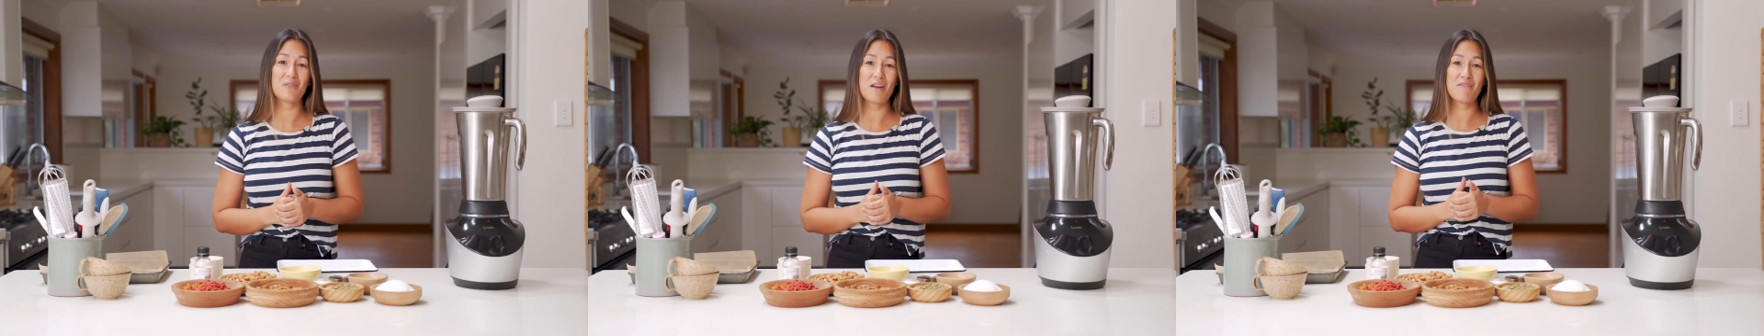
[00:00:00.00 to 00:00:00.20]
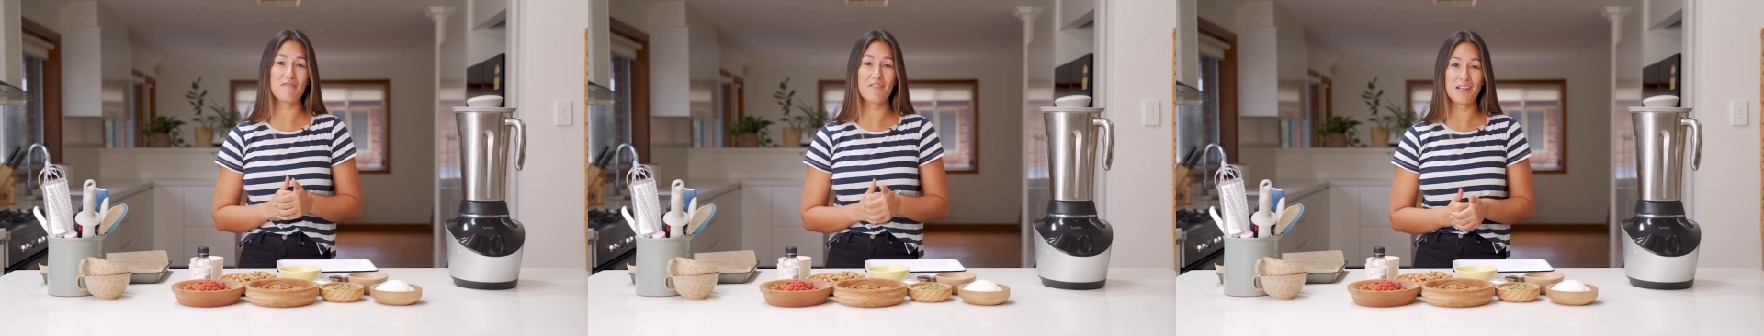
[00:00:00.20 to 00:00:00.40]

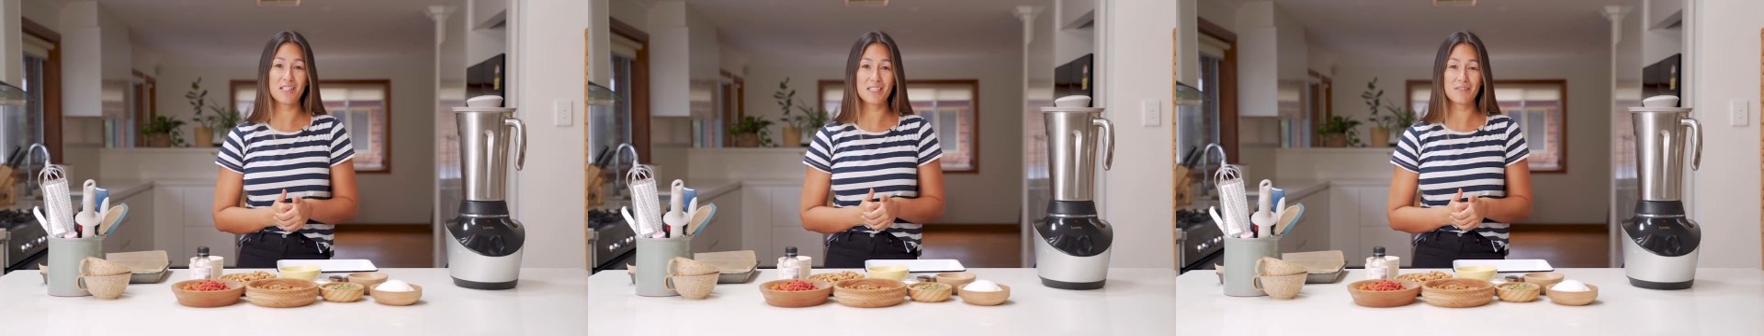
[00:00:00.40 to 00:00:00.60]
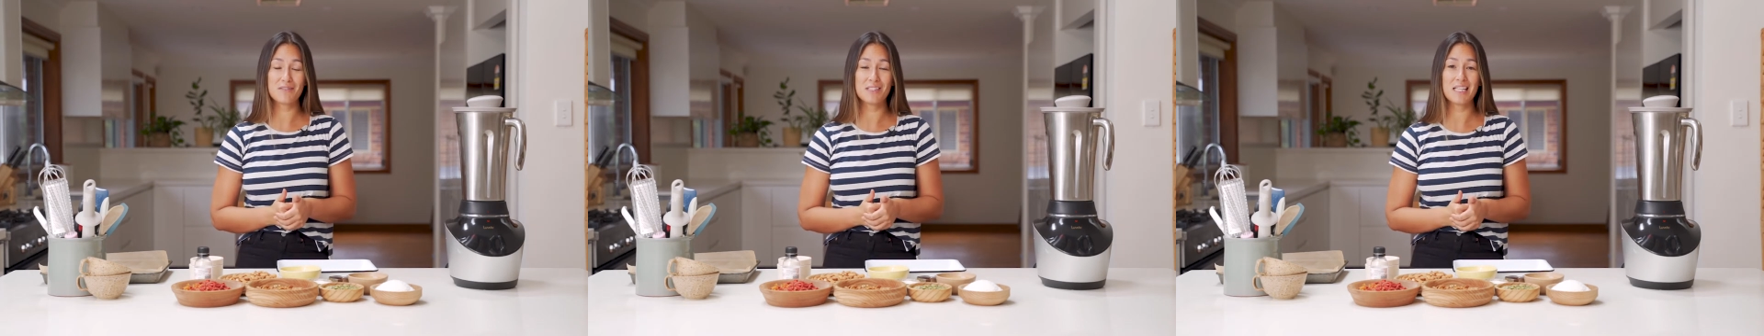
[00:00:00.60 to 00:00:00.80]
great
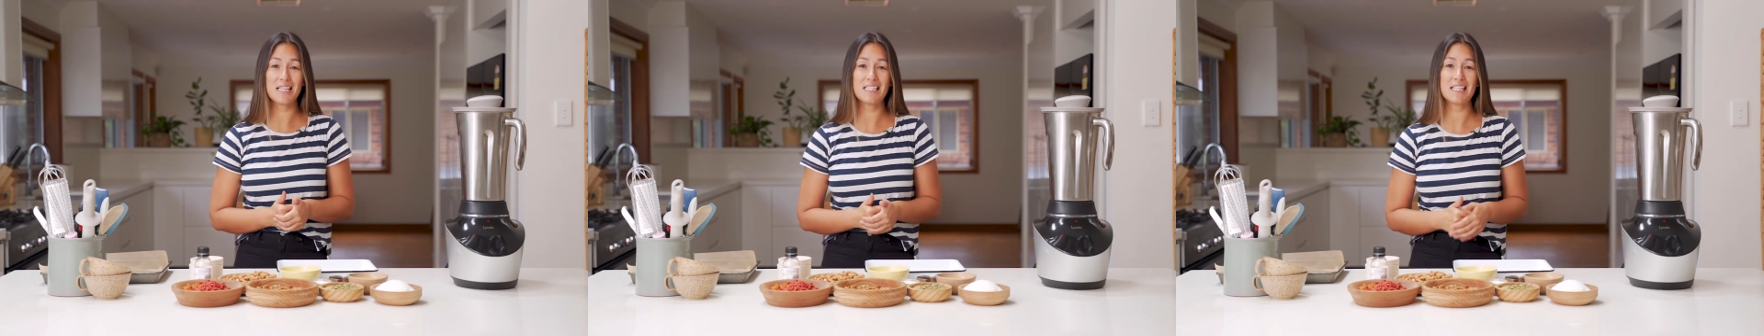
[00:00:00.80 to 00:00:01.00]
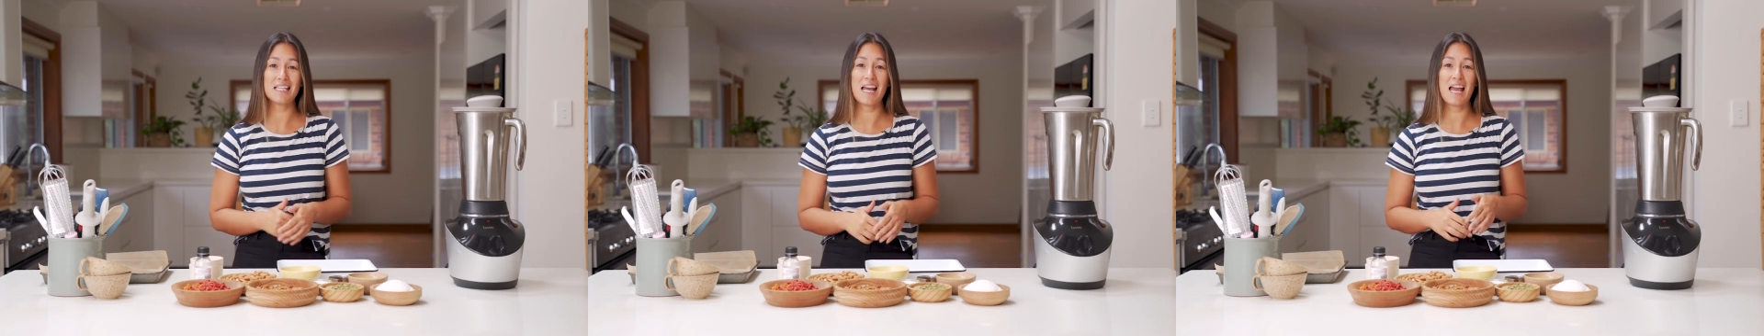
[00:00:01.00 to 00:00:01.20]
festive
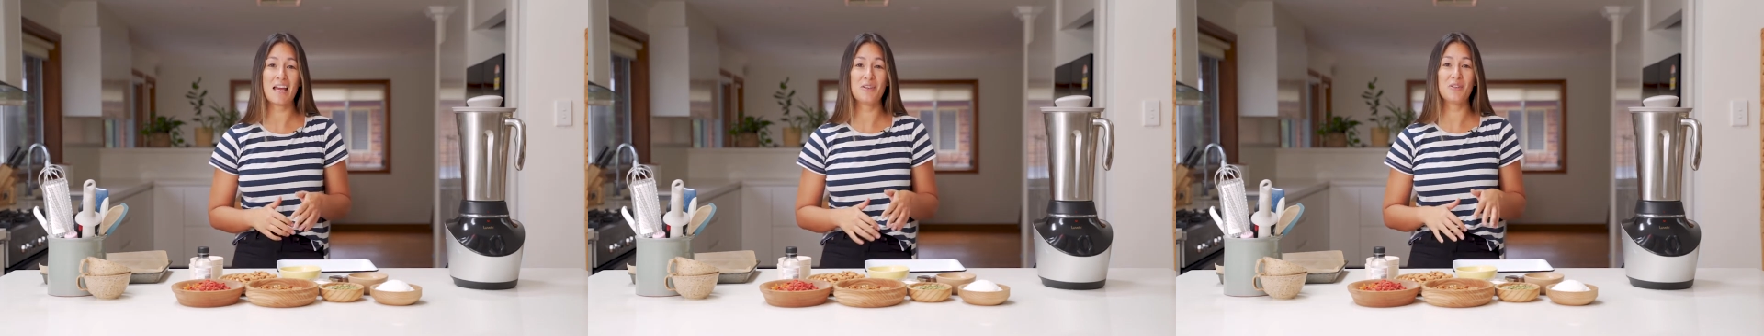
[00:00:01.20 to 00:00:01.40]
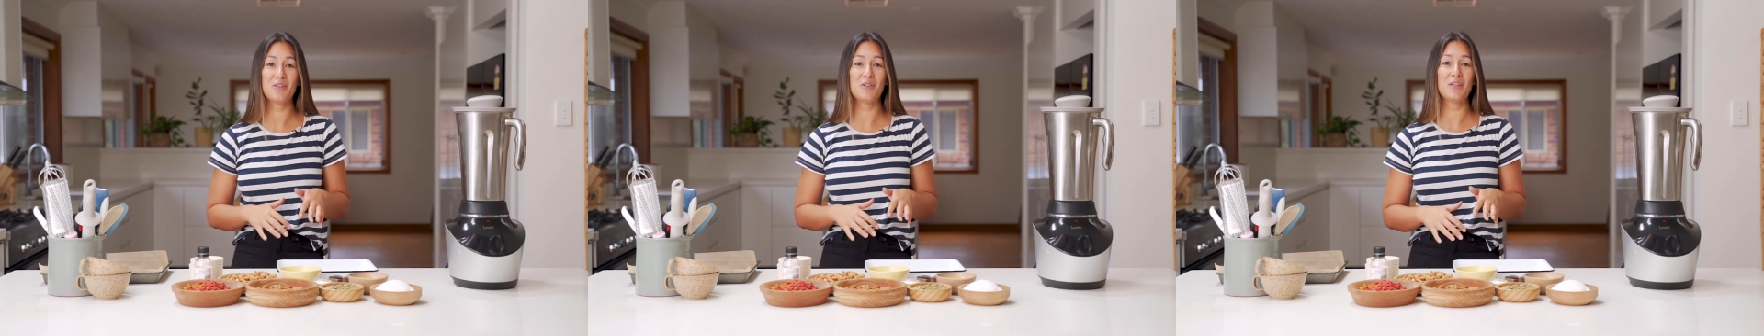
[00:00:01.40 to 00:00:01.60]
season
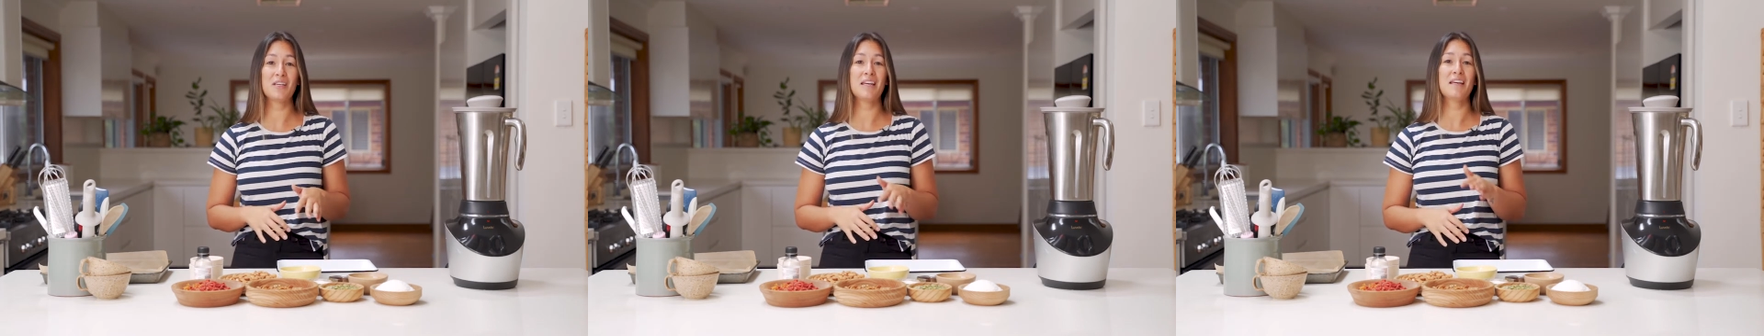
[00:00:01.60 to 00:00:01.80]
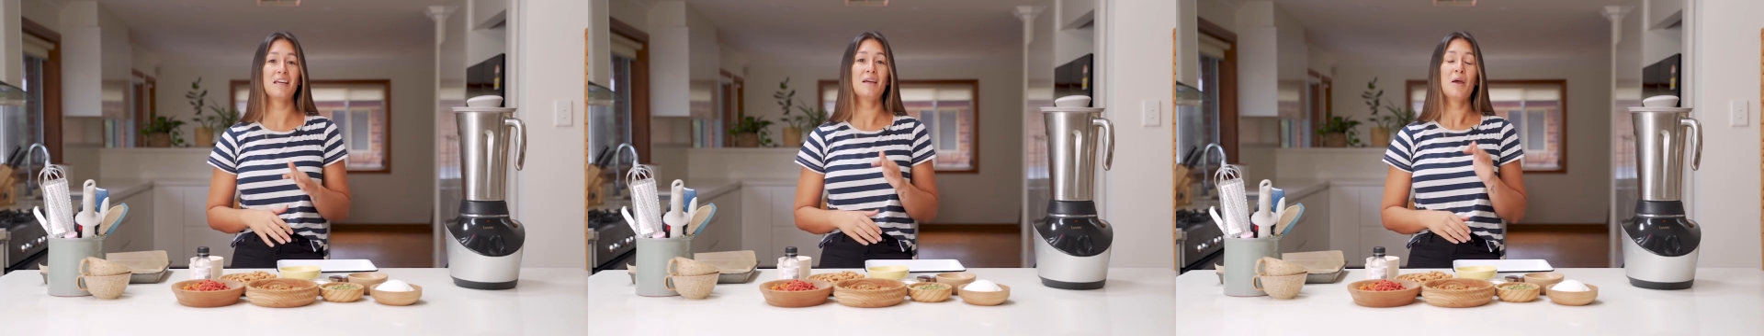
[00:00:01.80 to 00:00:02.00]
and new
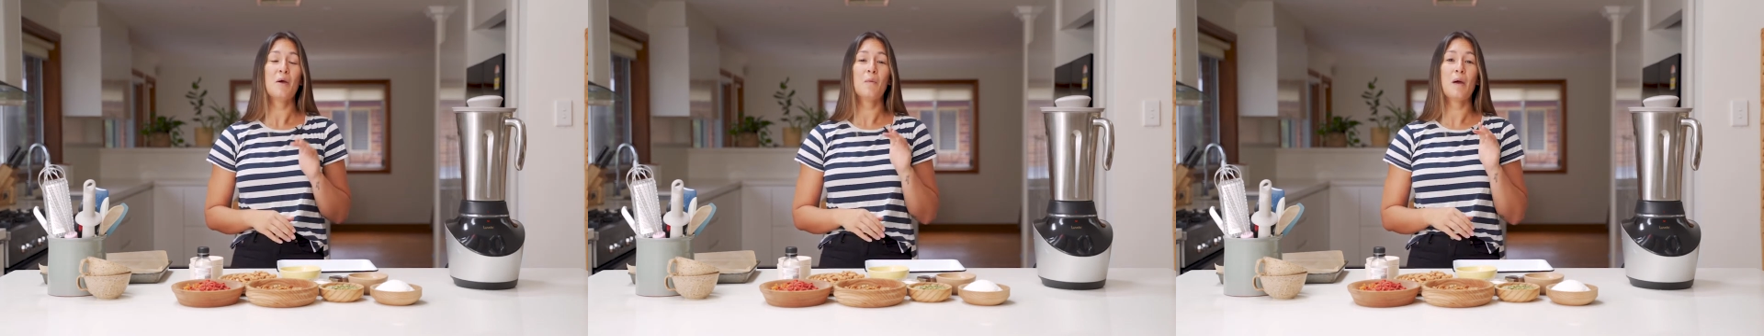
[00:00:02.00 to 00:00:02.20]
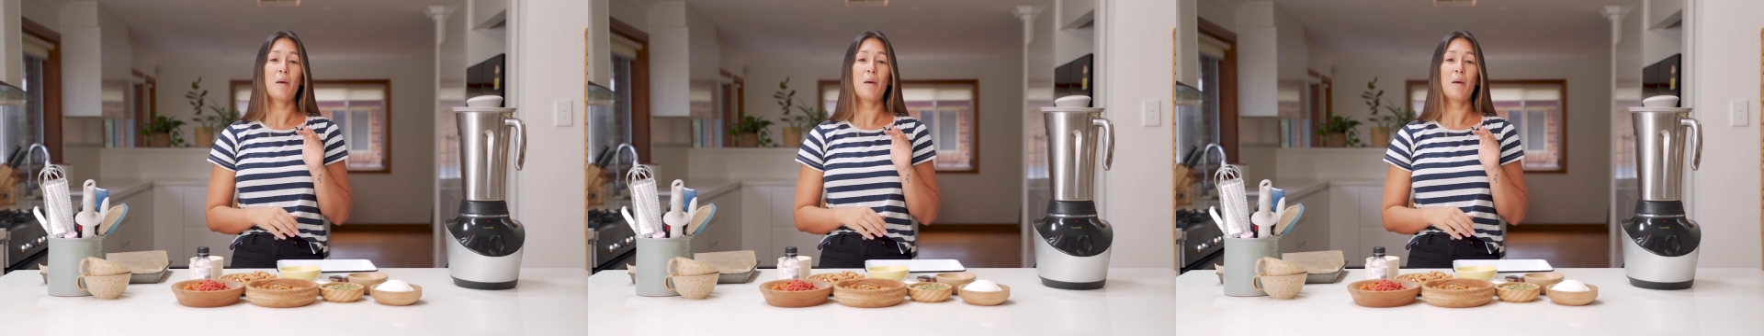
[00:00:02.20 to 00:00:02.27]
year.